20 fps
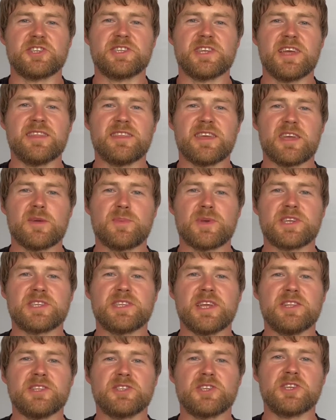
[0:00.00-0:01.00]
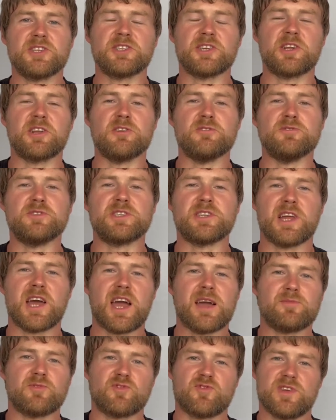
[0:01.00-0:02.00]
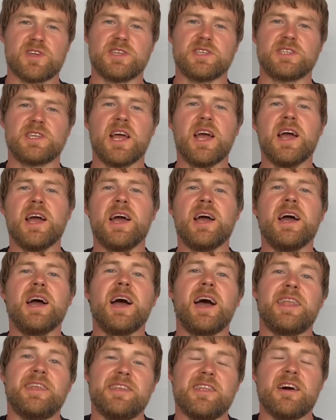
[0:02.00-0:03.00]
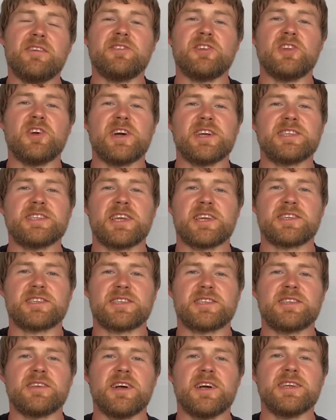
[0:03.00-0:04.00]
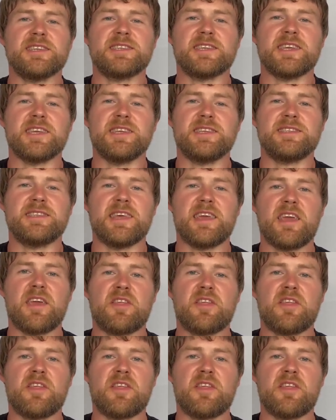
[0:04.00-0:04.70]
said, the hip extensors, the glutes and hamstrings. Another nice exercise is the